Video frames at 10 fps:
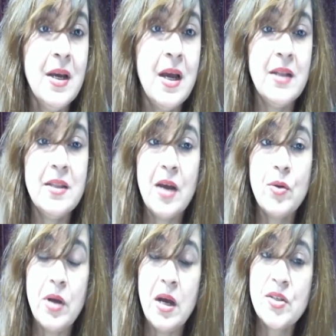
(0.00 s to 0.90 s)
And
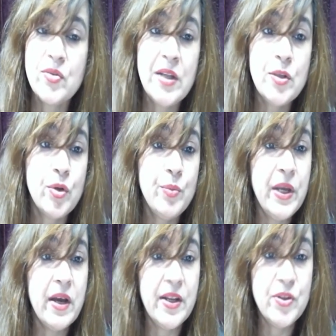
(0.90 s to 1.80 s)
our strength could
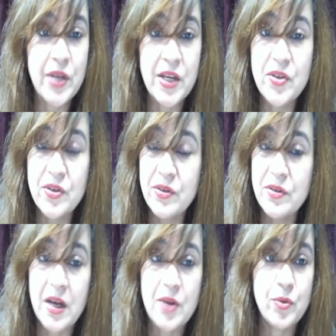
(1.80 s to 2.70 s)
be our
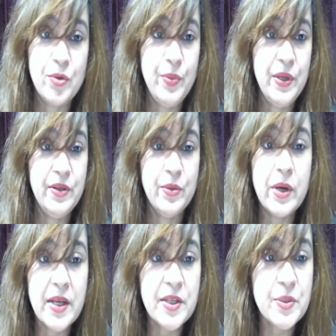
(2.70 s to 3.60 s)
education, it could be the
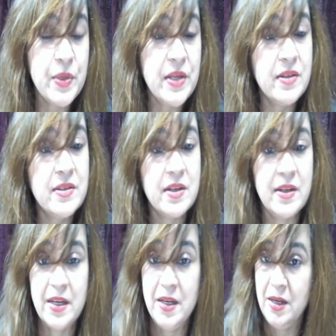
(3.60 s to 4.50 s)
work experience, our
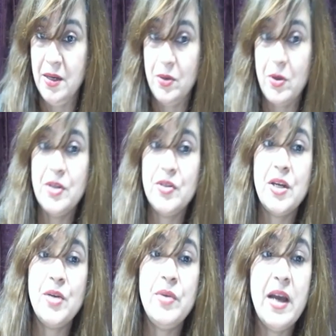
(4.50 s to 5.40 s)
technical knowledge
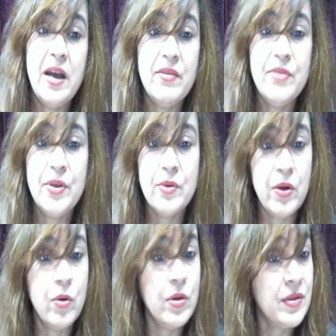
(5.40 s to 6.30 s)
that we have,
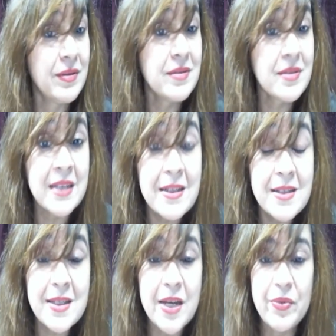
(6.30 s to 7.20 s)
all the
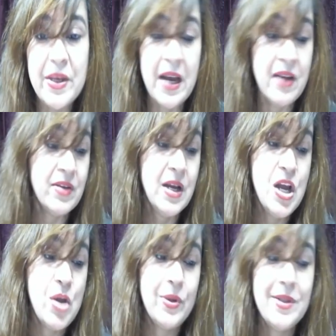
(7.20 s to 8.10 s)
skills that we have,
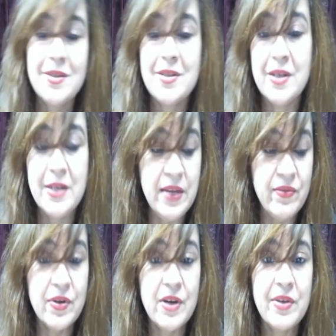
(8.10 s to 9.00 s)
whether it's the
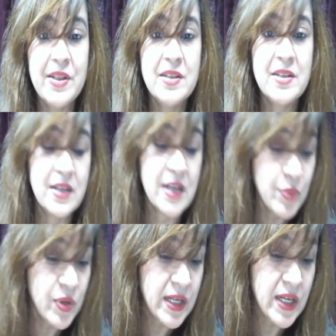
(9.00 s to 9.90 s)
teamwork, whether it's the
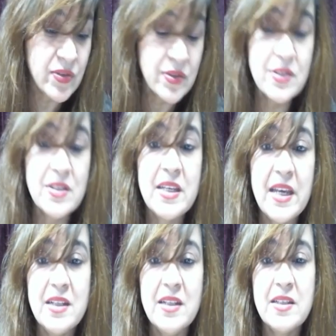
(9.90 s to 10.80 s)
communication
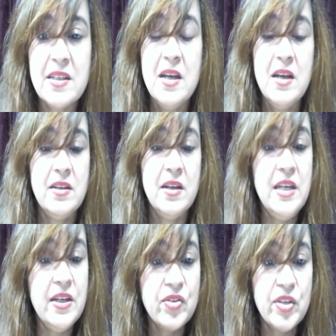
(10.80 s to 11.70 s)
skills, the
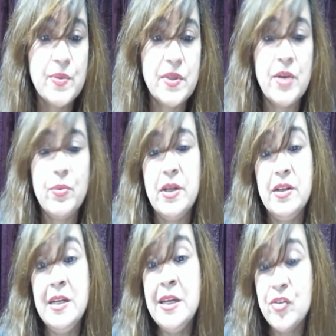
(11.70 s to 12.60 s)
leadership
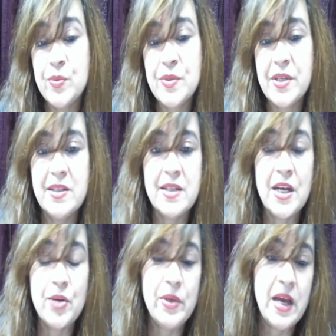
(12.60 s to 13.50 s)
skills
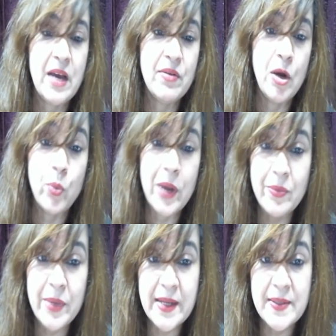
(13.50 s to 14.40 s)
that we have, how well
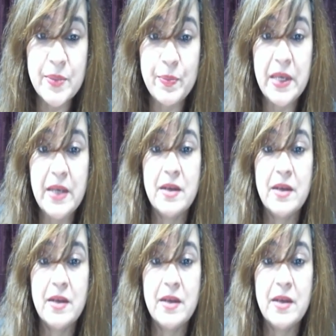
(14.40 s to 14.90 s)
we can speak,